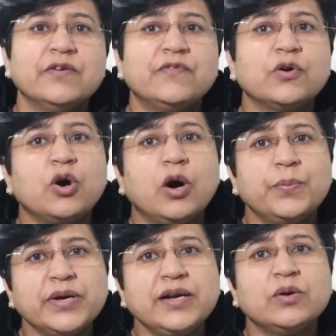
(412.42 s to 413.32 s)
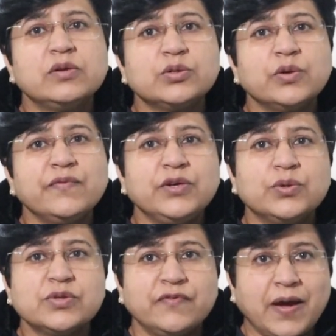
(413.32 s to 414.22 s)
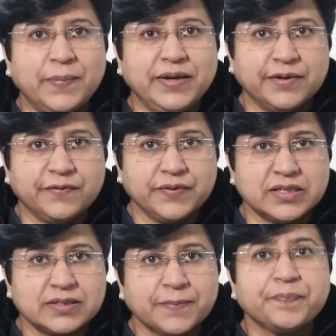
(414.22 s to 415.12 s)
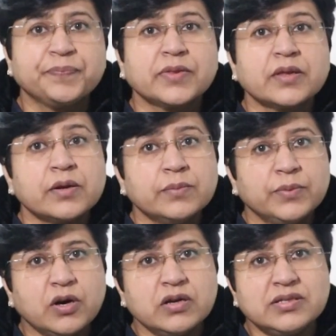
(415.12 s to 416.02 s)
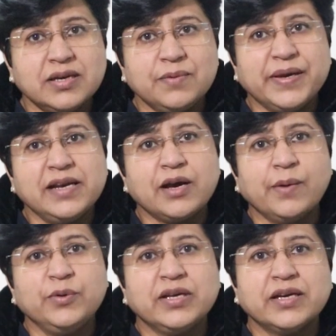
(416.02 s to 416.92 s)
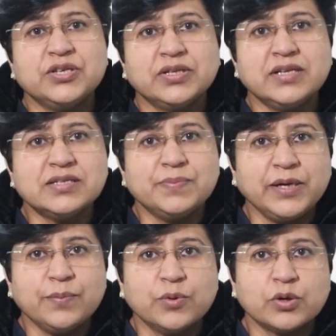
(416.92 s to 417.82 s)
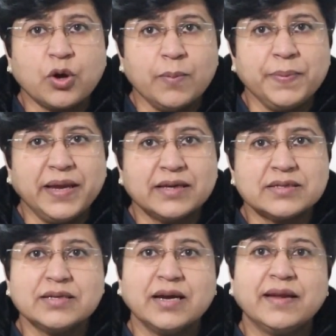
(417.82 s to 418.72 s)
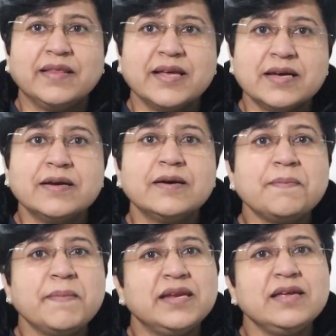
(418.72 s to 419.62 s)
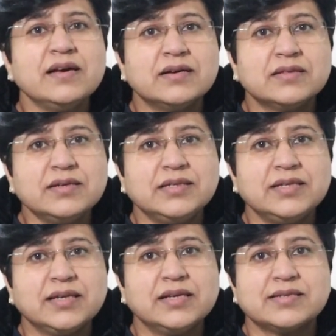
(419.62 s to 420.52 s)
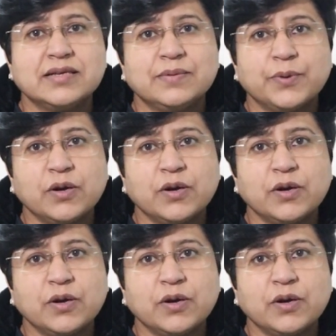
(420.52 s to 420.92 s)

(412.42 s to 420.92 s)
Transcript: For corporate also, we use web interface. Because email communication is a bit more complex and there are many other details and